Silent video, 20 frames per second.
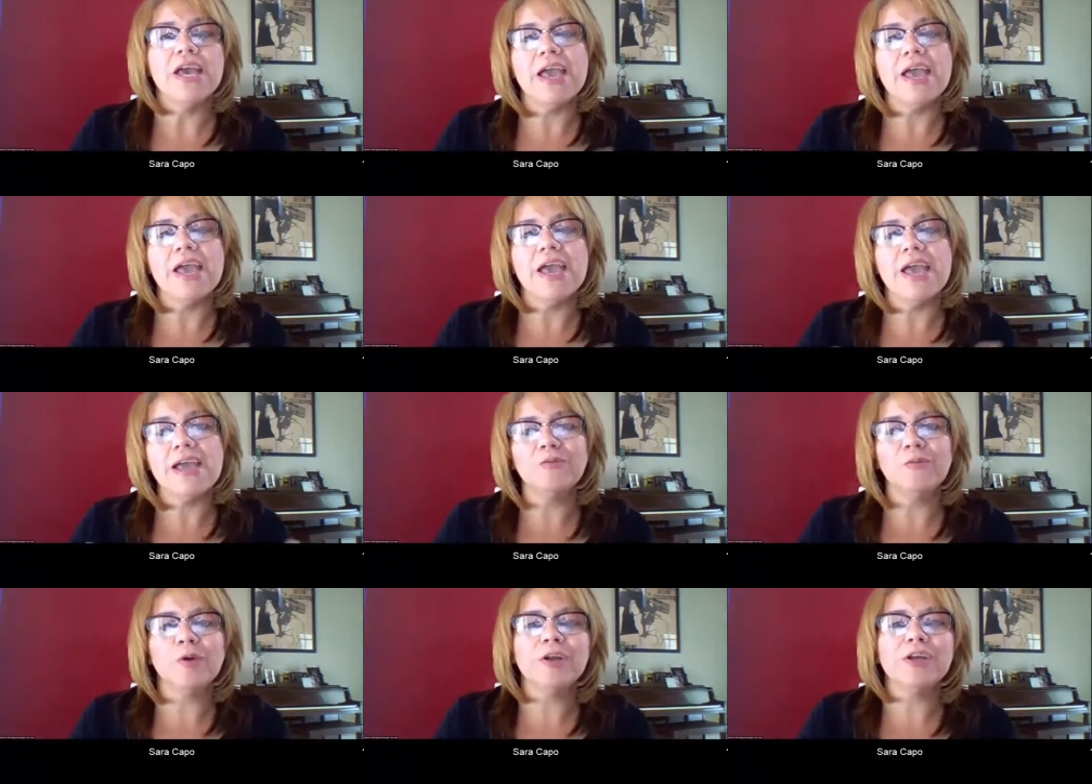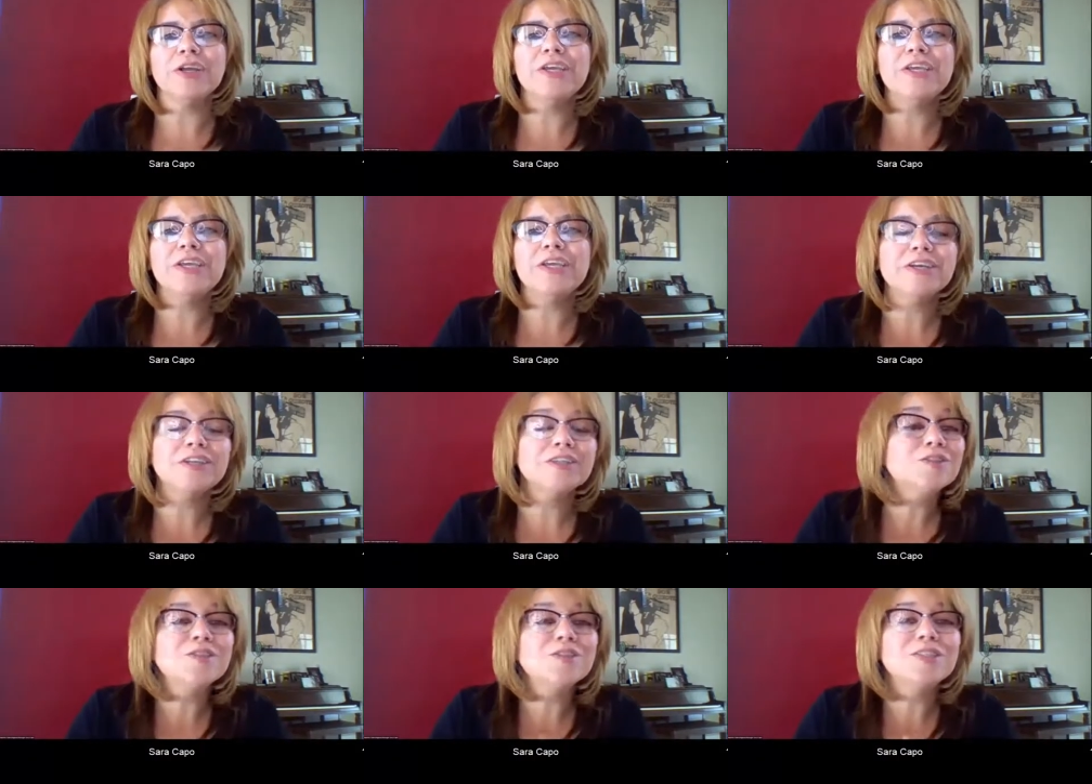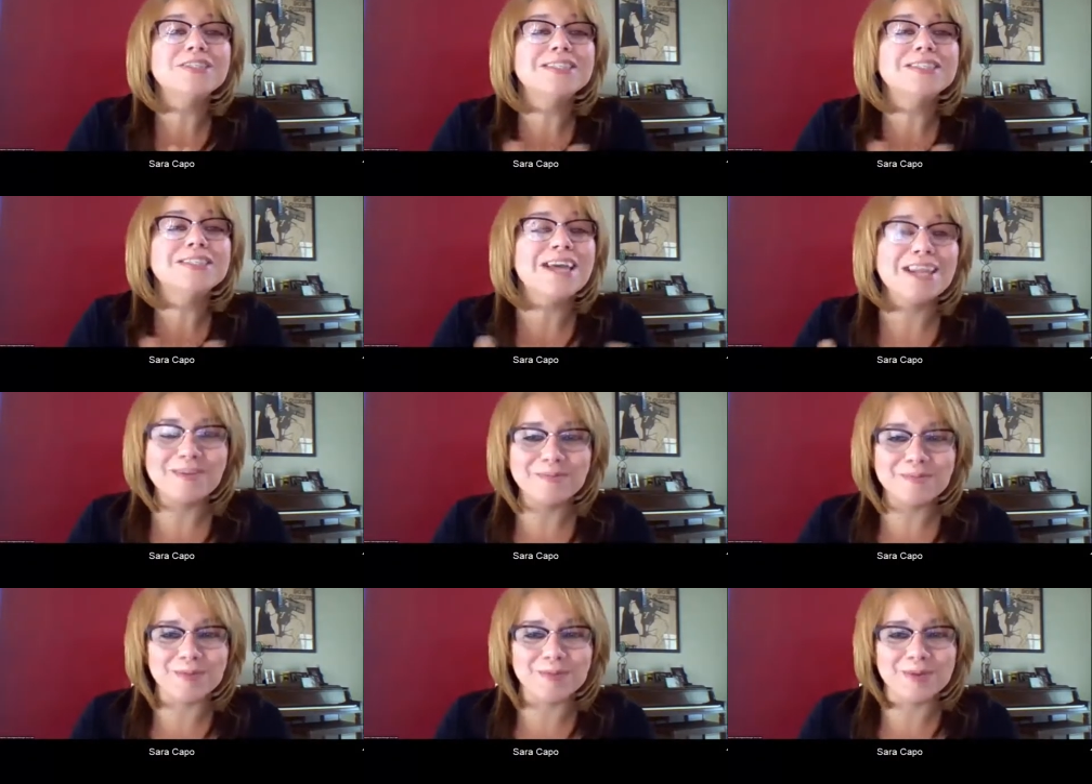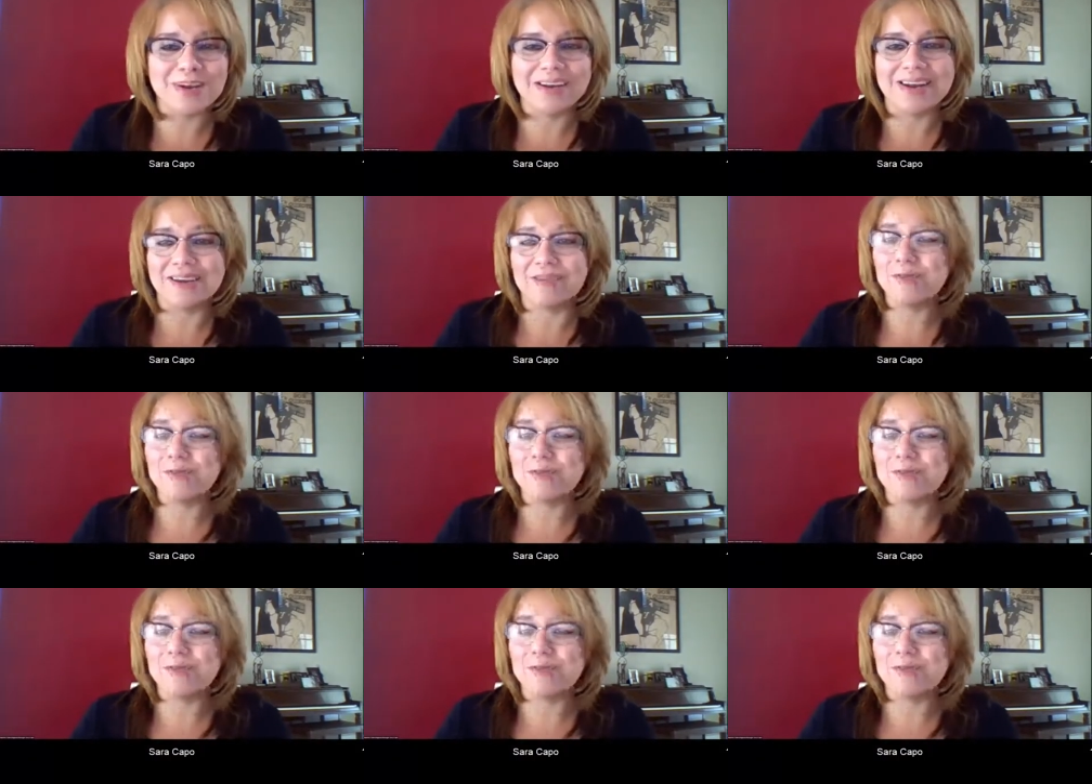And we're here to celebrate.